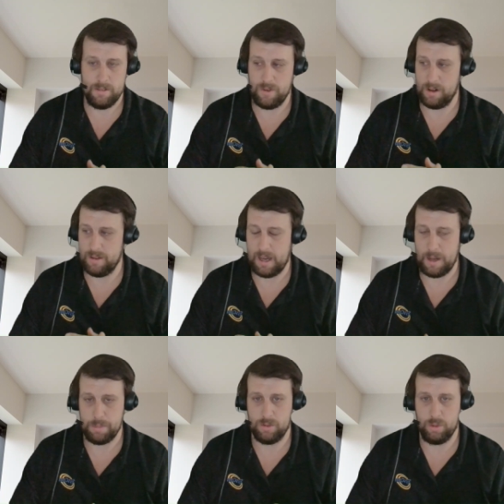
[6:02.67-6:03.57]
very
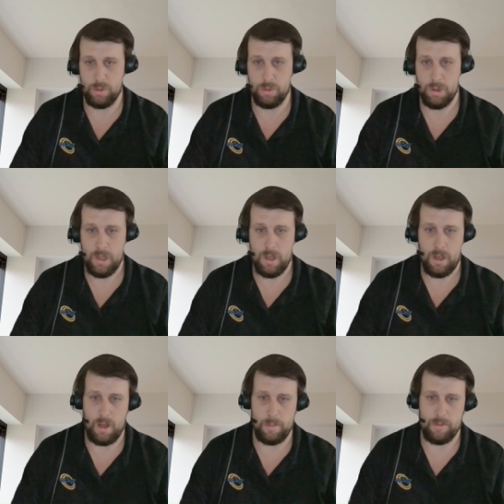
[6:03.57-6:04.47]
topical,
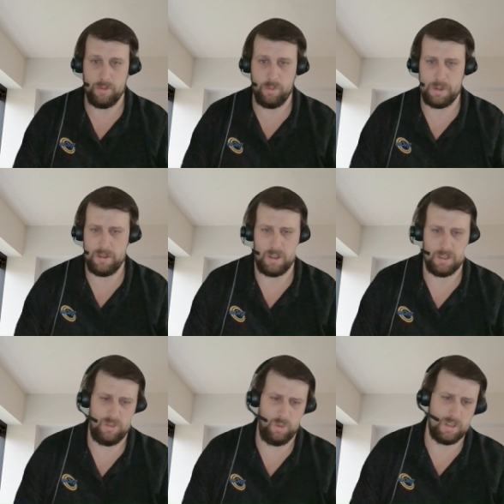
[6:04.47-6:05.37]
as we've been
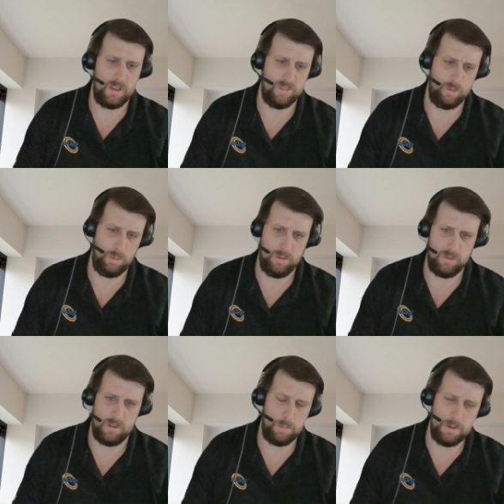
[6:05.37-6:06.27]
talking to our
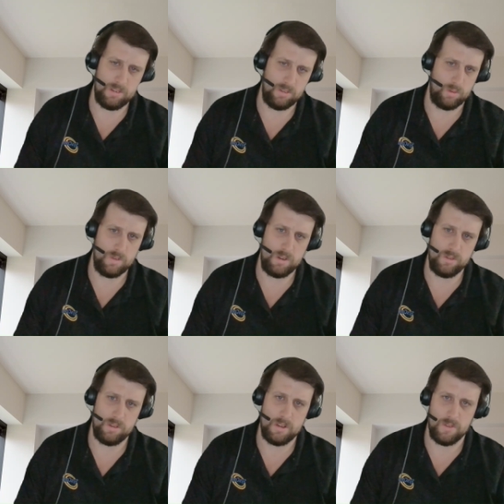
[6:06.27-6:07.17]
customers and business
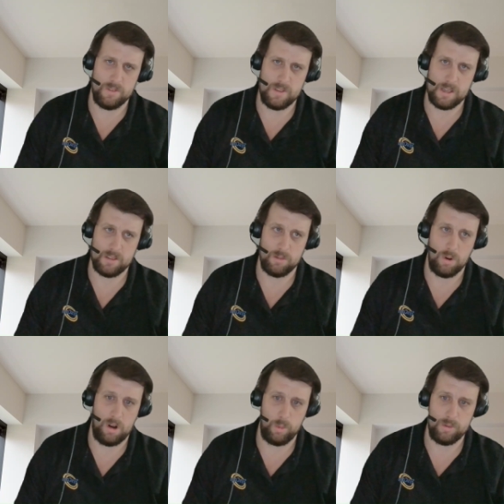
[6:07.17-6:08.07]
reviews and different things, and
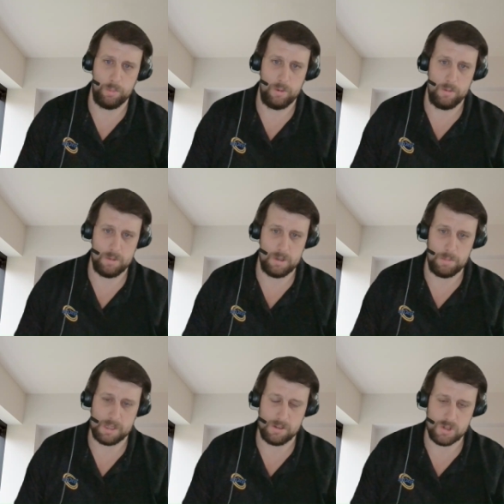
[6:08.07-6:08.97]
we're always,
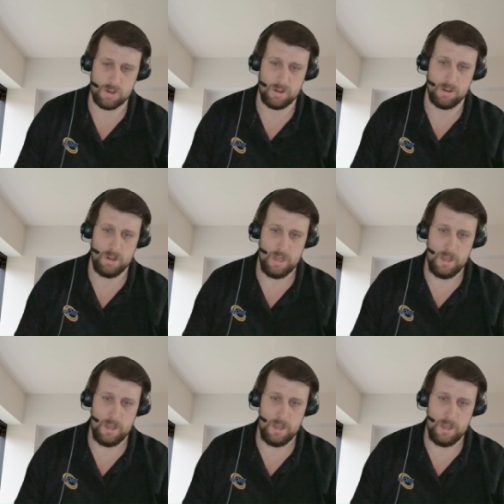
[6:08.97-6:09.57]
making sure